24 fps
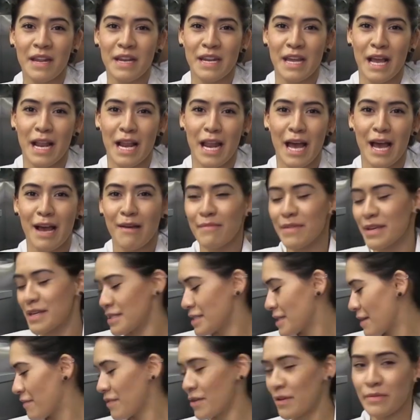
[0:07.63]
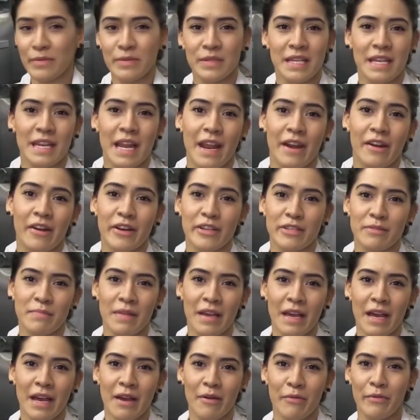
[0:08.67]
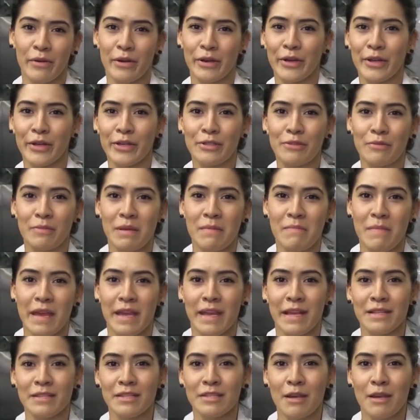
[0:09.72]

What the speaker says: Daniela, I'm the chef de cuisine at Cosme, and we're going to be making